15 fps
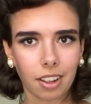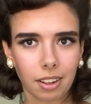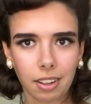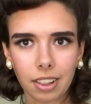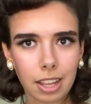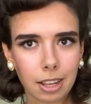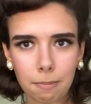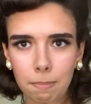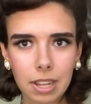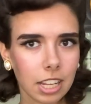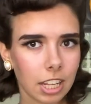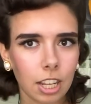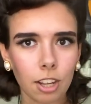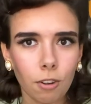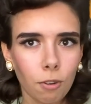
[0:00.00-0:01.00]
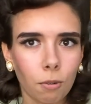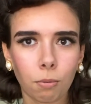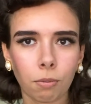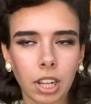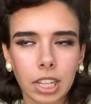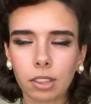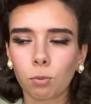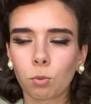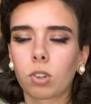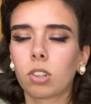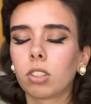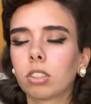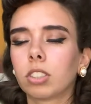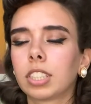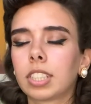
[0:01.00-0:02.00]
Like be cute, let the
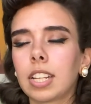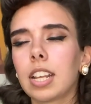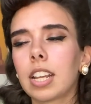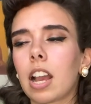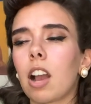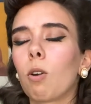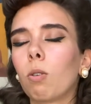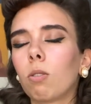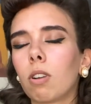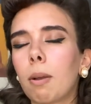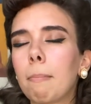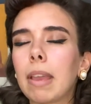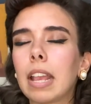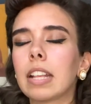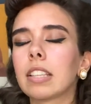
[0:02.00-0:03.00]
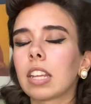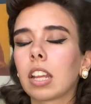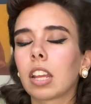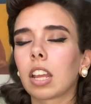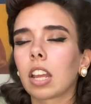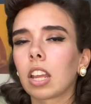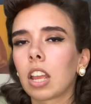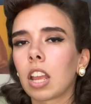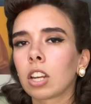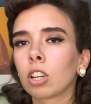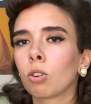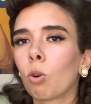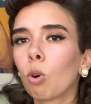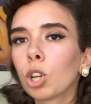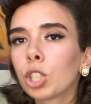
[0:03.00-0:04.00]
world see how amazing and
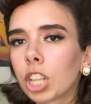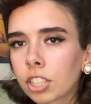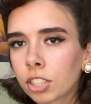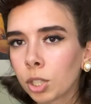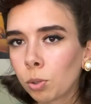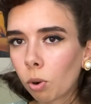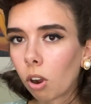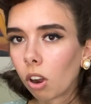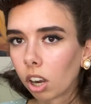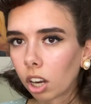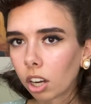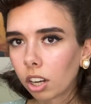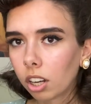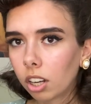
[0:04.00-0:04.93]
gorgeous you are.